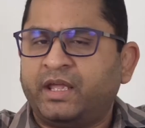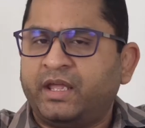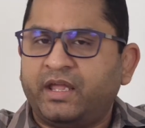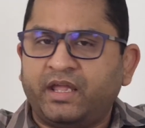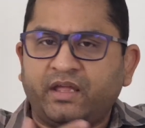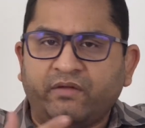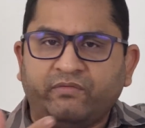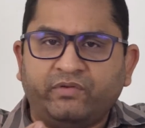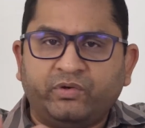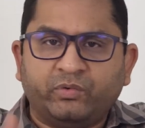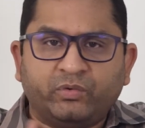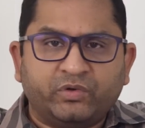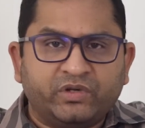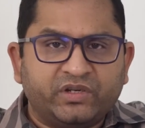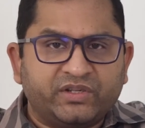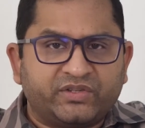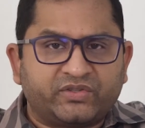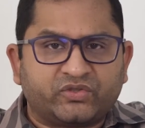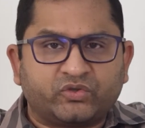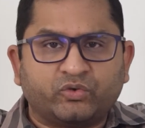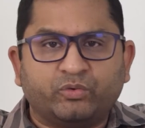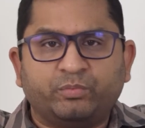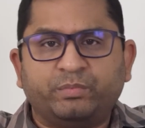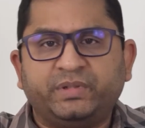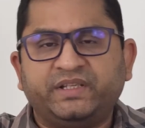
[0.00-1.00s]
Everyone is
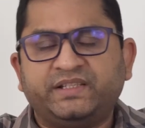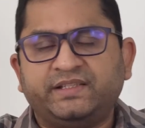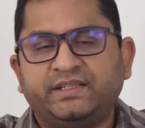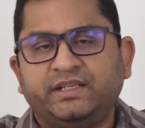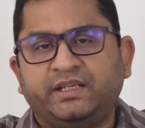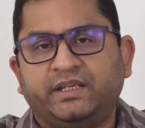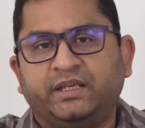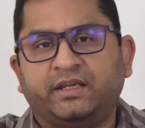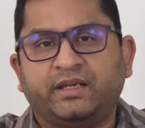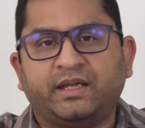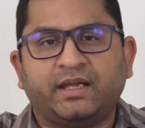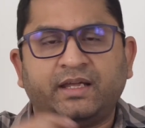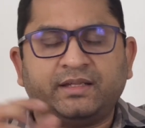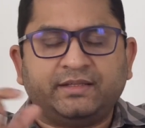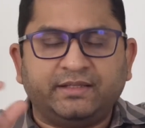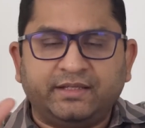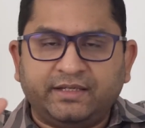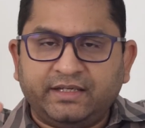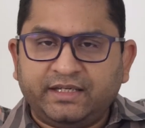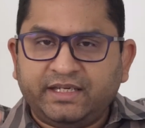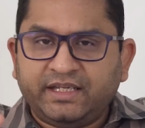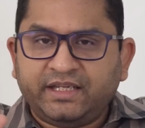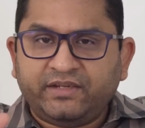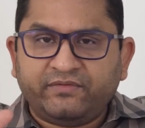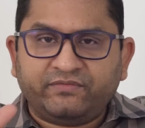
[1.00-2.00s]
so busy, and the
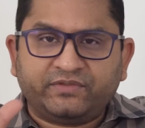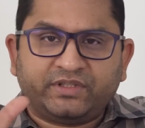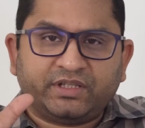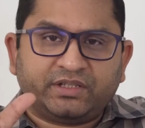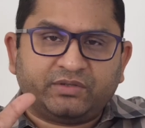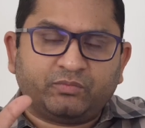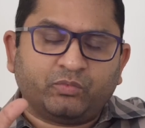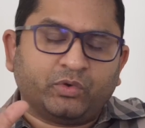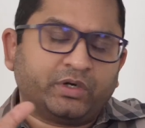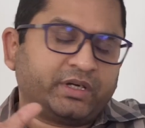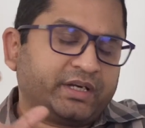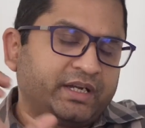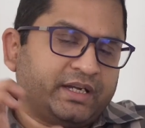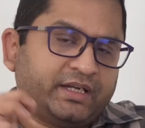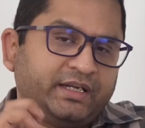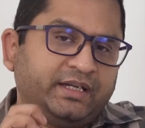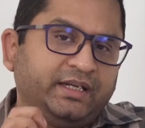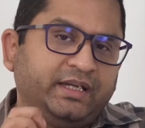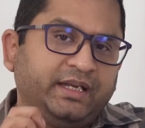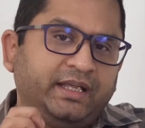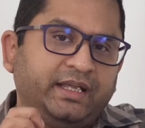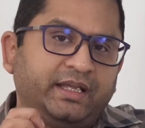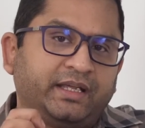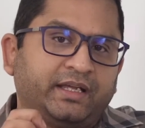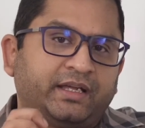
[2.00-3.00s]
leave that one can
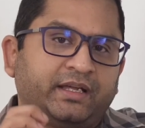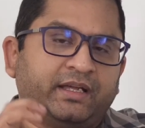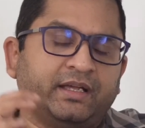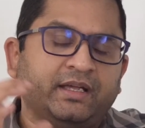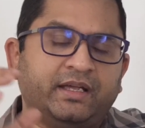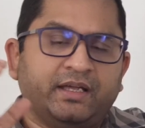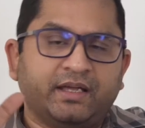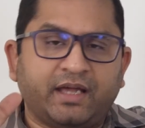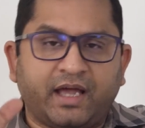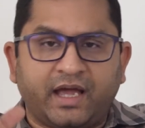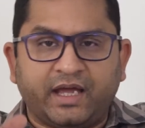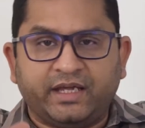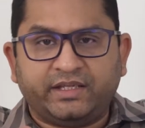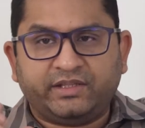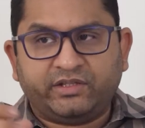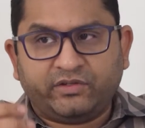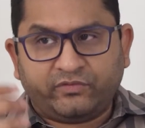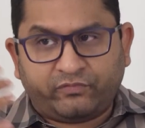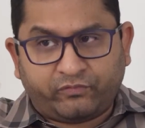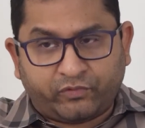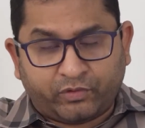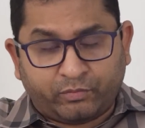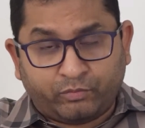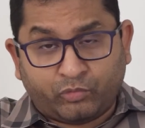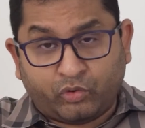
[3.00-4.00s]
take either
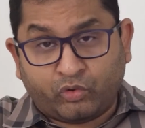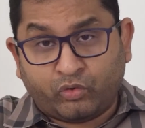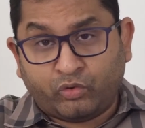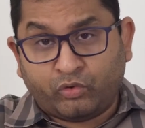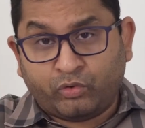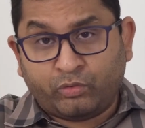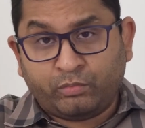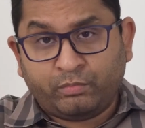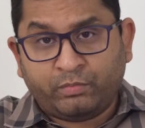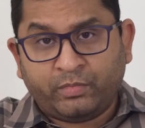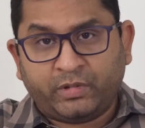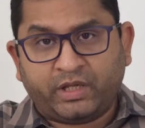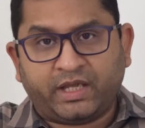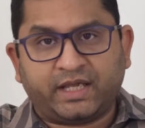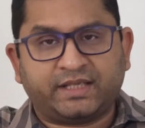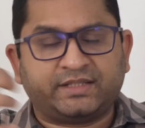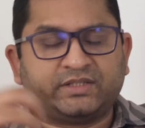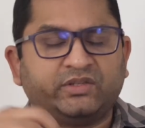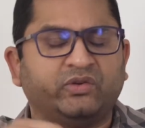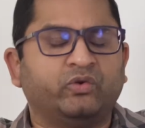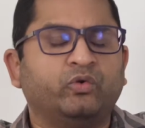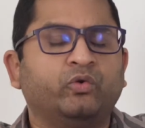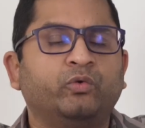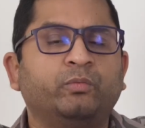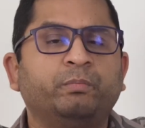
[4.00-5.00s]
from home as
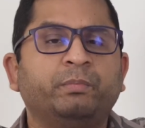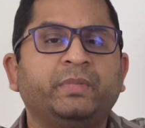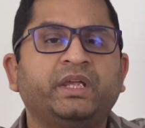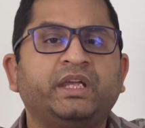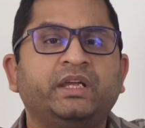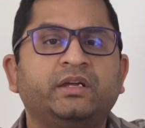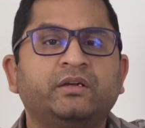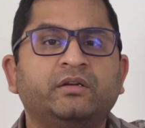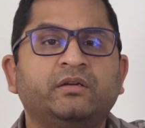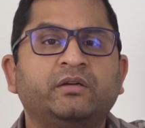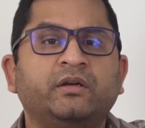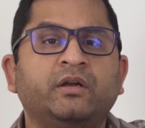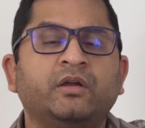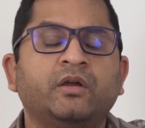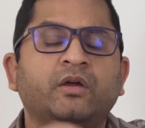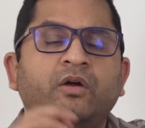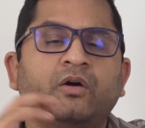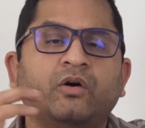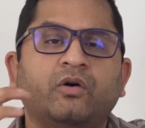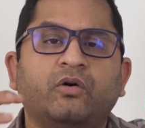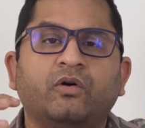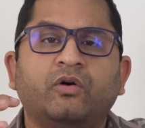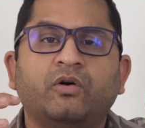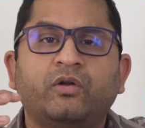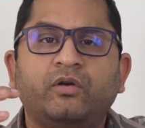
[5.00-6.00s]
a homemaker
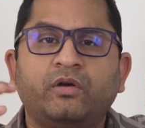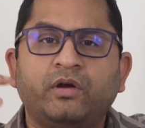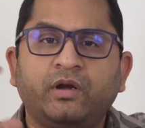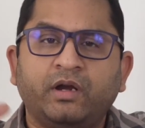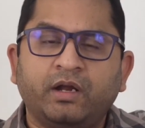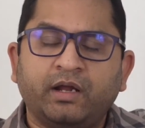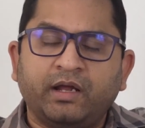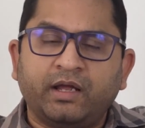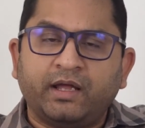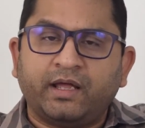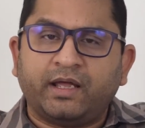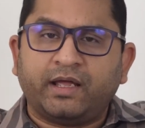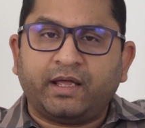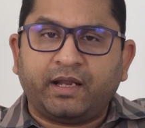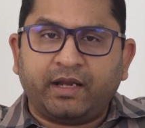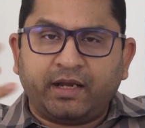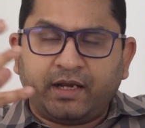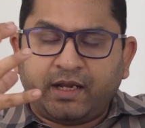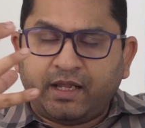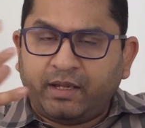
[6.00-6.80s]
or an